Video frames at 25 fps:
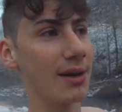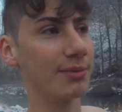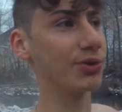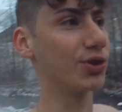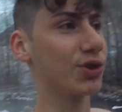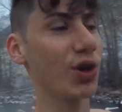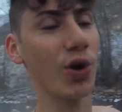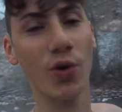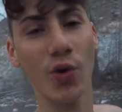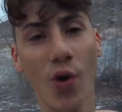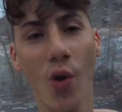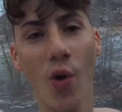so
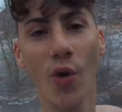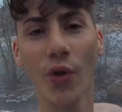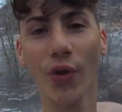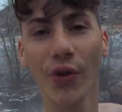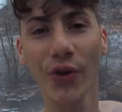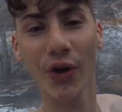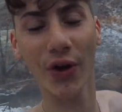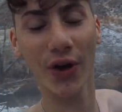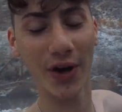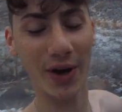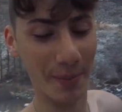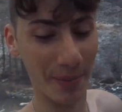
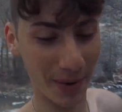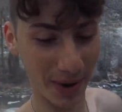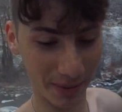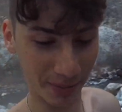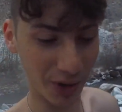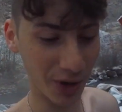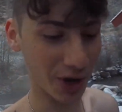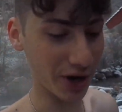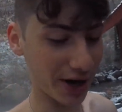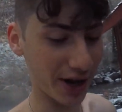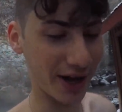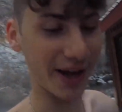Oh my
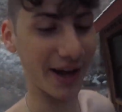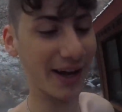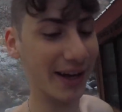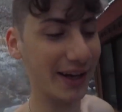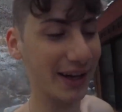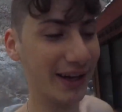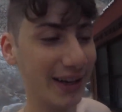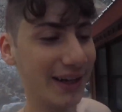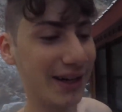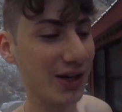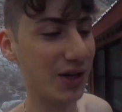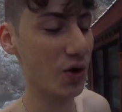god.
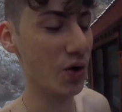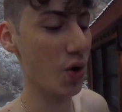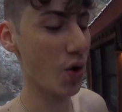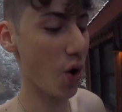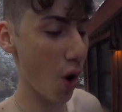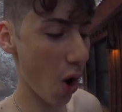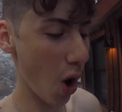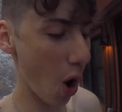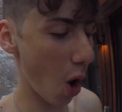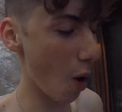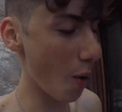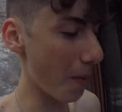
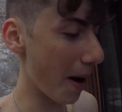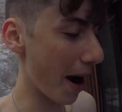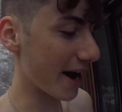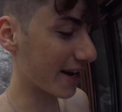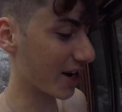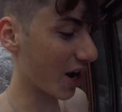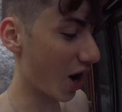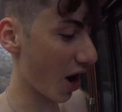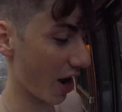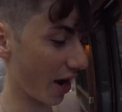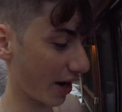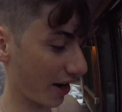Oh my
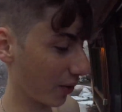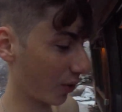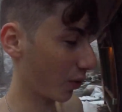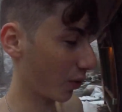god.